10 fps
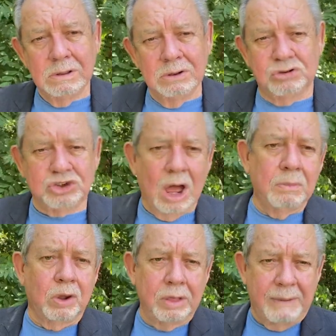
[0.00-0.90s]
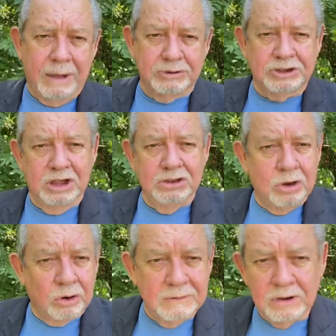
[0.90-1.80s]
You stumble, the Bible says, you
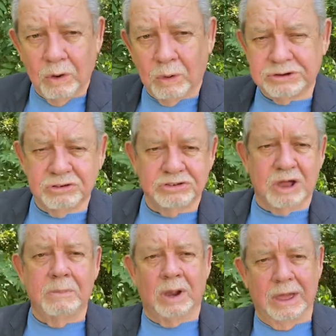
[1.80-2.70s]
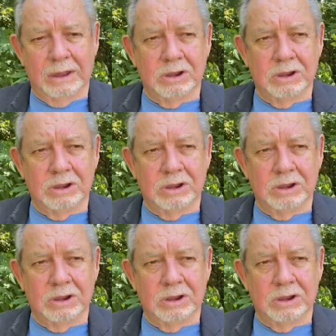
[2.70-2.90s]
don't even know what you stumble at.